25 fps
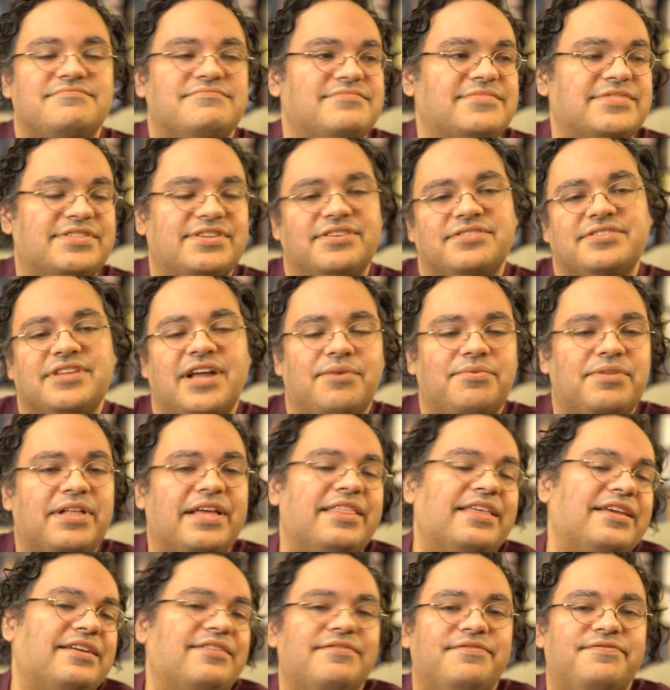there's not really
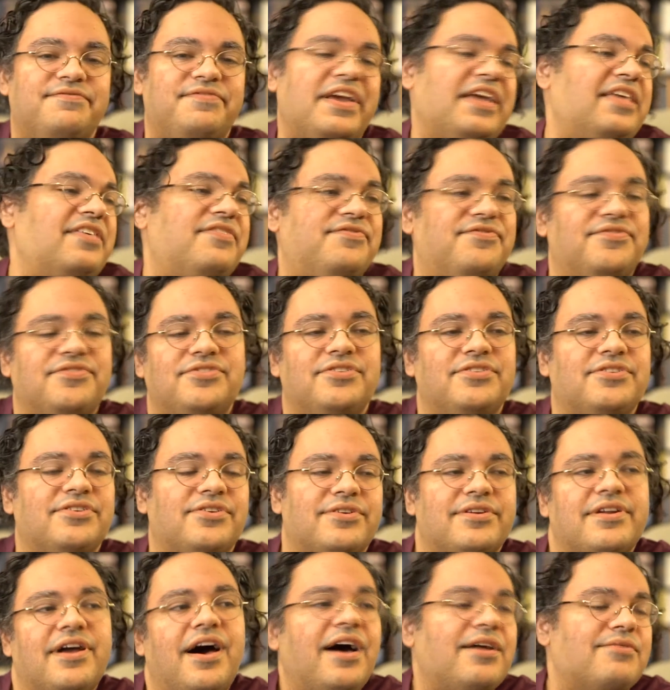anything faithful
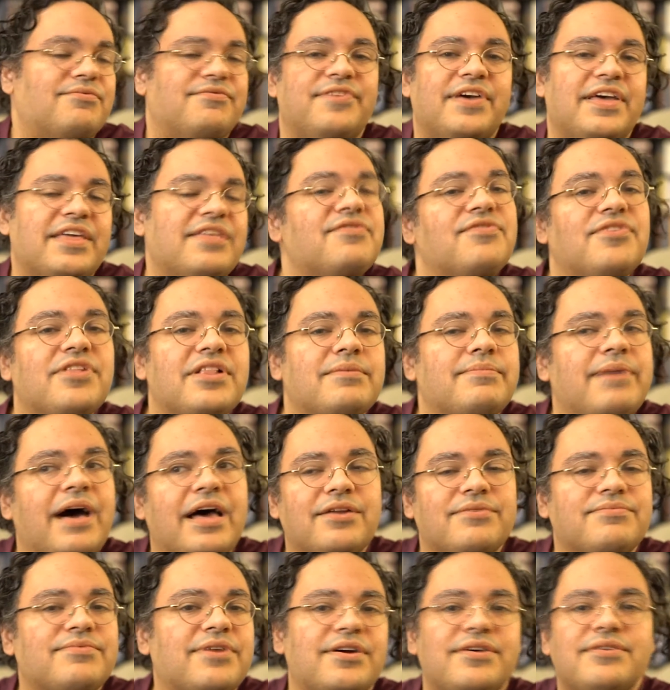or not faithful
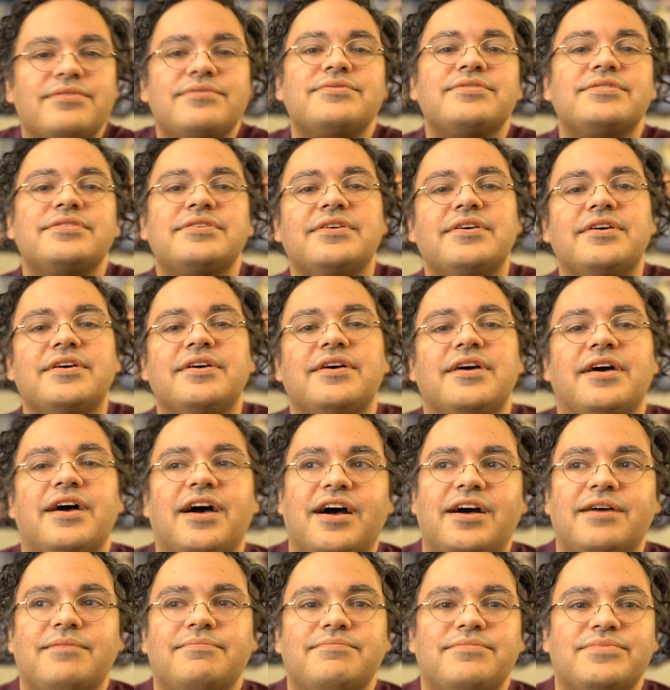about a rose,
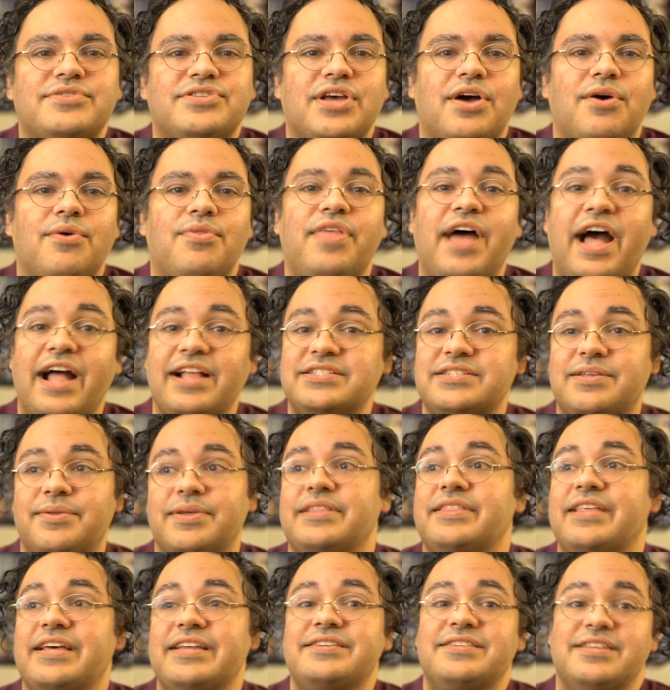so that's
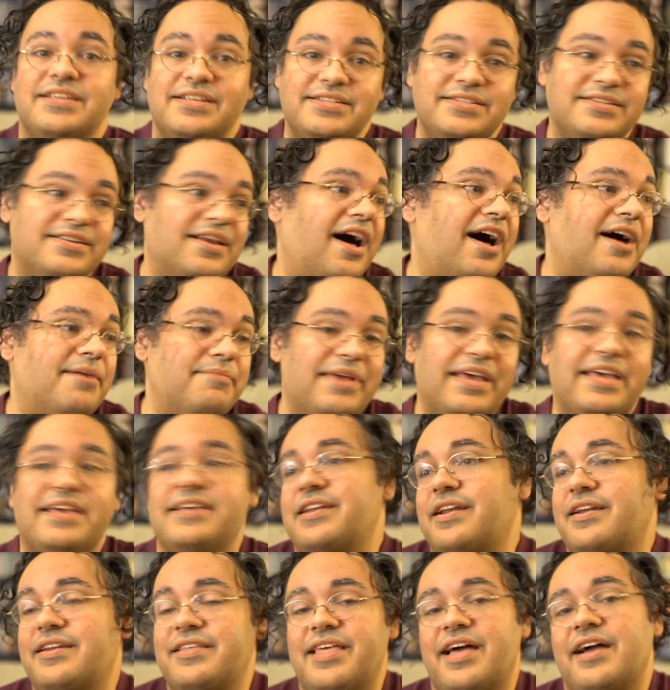something that does not make
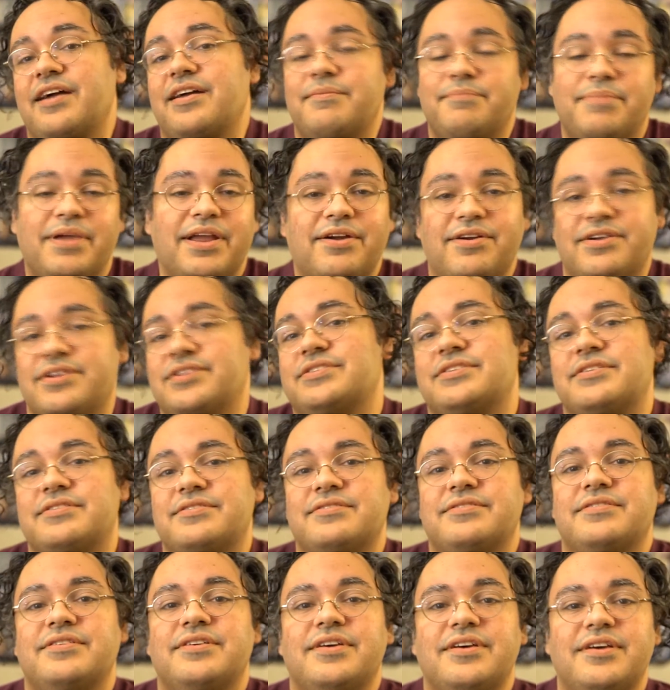it into that comparison.
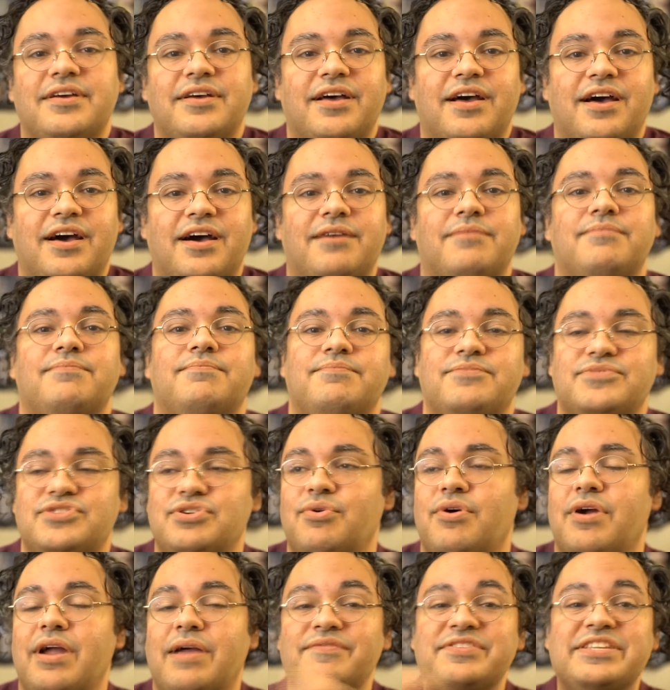
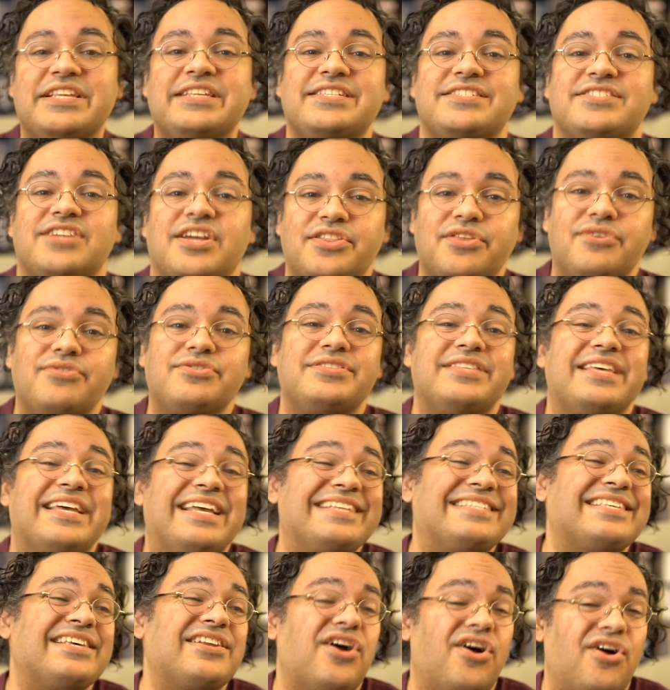So our emphasis is on those
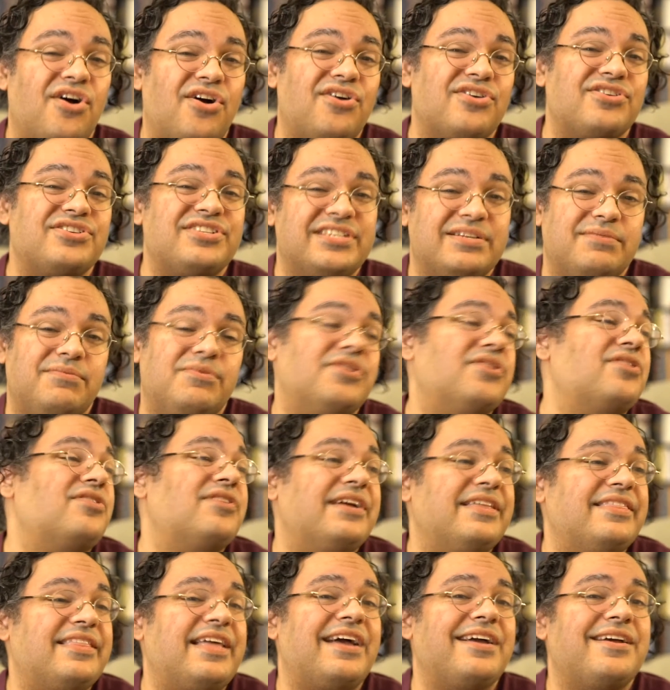things that are similar
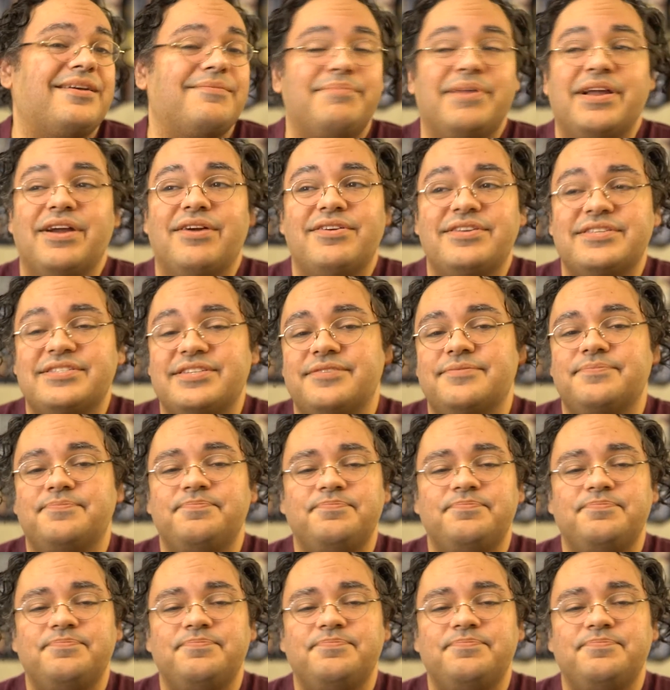in that comparison.